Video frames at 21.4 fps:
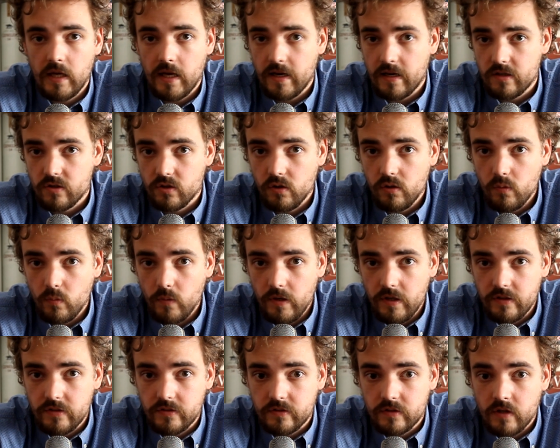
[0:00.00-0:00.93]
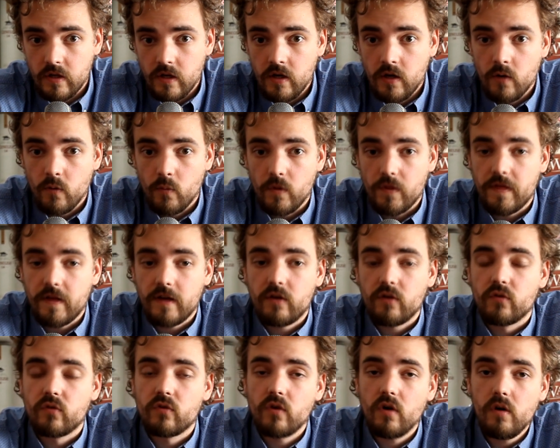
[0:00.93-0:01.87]
And as always, we thank
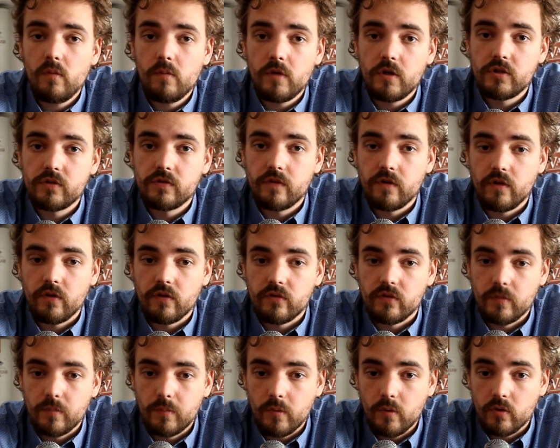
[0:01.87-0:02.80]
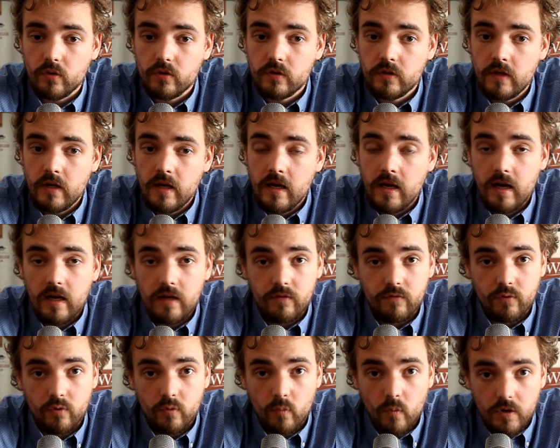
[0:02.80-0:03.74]
you so much for your support
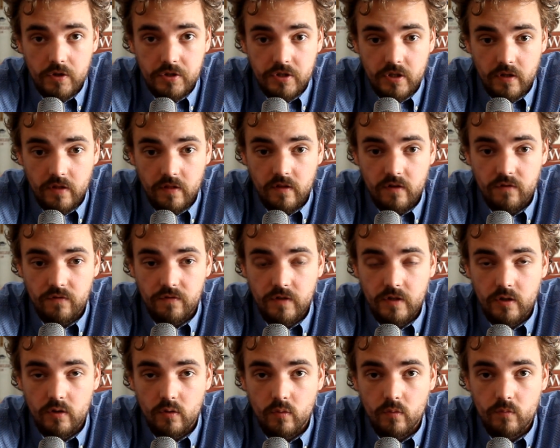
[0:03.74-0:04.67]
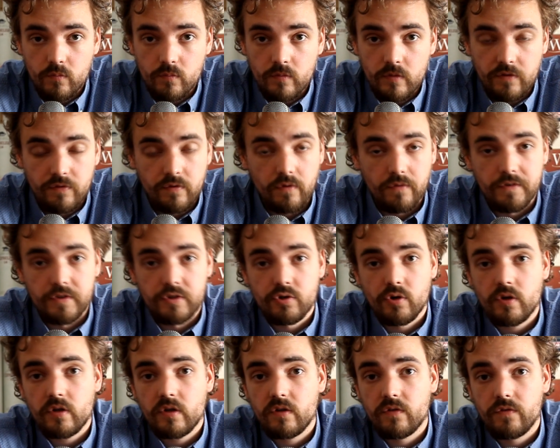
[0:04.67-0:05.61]
and for watching this video. If you have
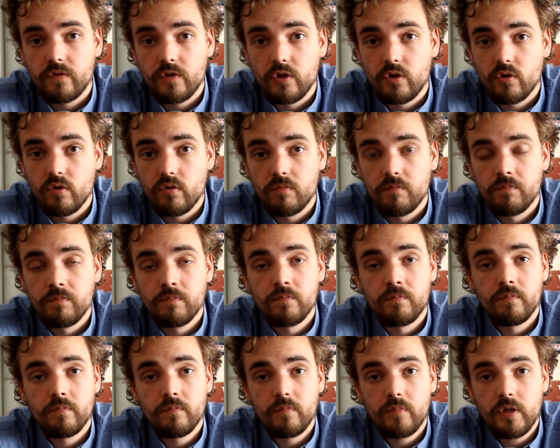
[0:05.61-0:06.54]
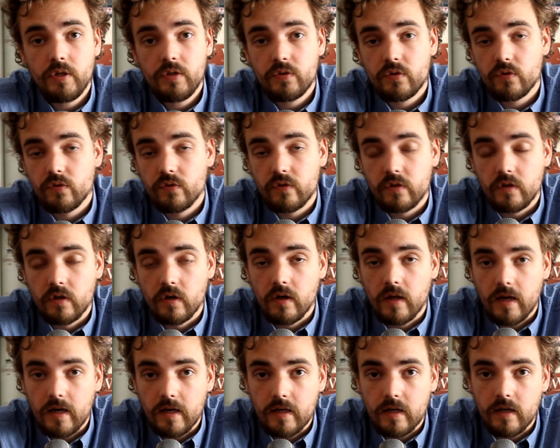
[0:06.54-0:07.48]
enjoyed this video, please consider
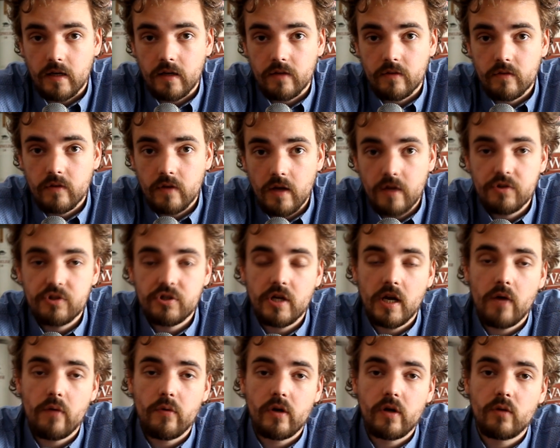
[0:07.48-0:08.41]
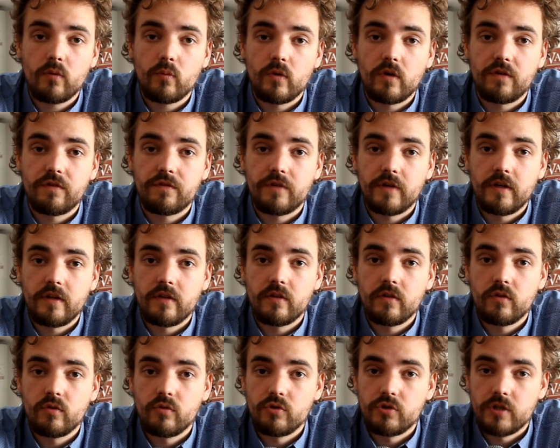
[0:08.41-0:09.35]
liking it and sharing it with a
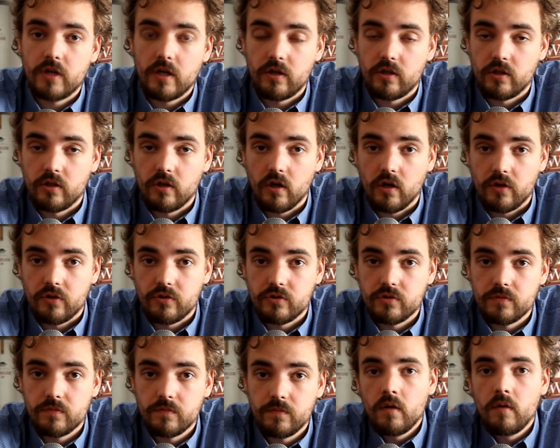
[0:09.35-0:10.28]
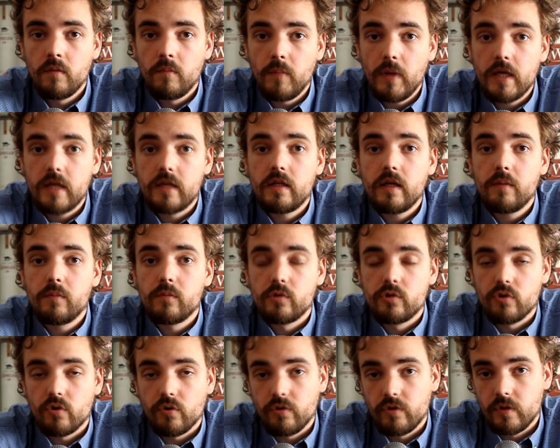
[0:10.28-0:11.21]
friend to share the knowledge. Make them
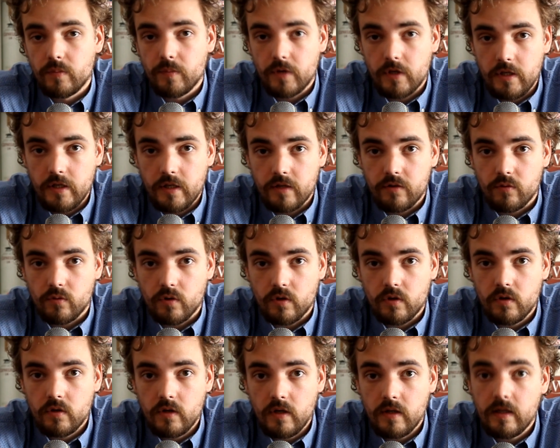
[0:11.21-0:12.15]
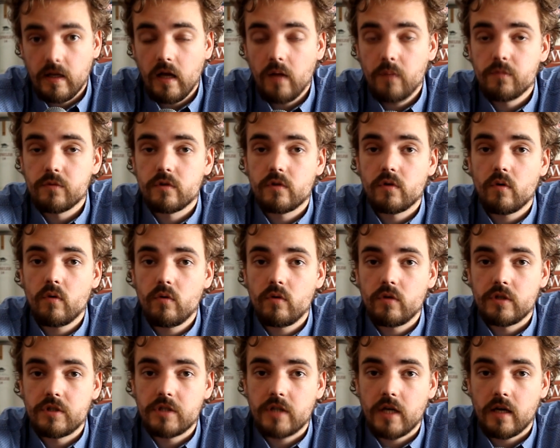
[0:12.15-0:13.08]
join the Money Network. It helps grow
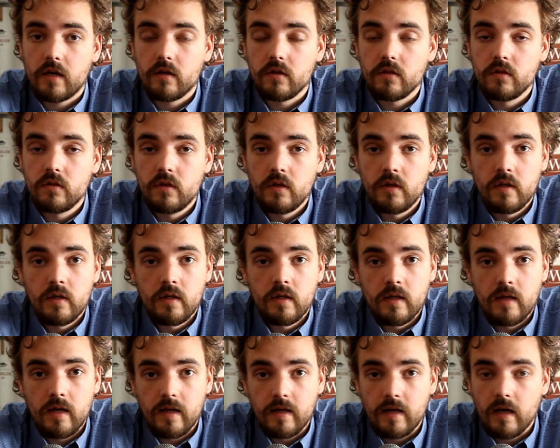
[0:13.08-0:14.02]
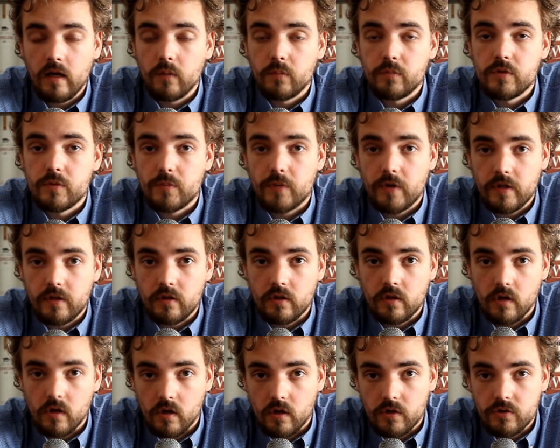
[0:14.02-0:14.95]
the channel and helps spread
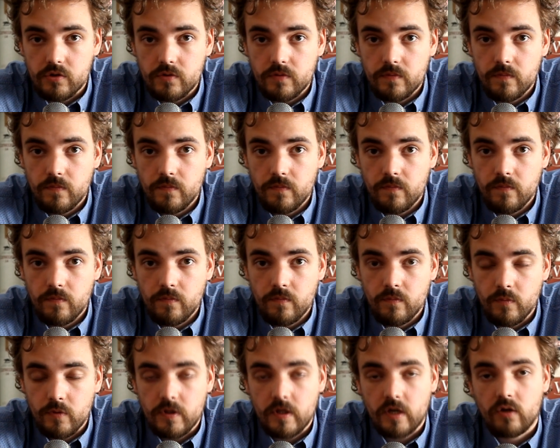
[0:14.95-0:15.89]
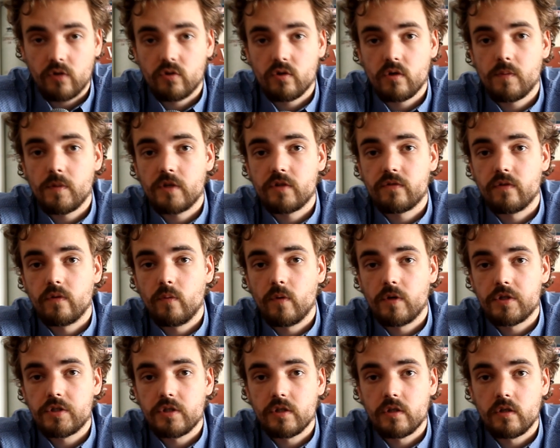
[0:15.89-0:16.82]
the knowledge. We thank you so much for
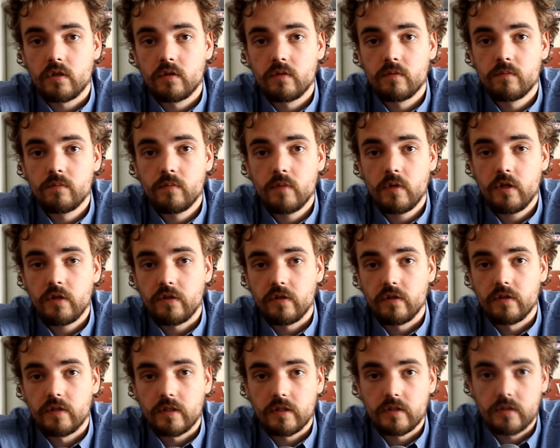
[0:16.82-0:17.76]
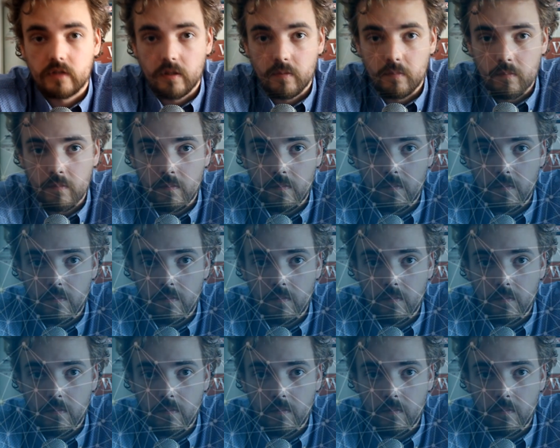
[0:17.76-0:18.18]
watching, and until next time.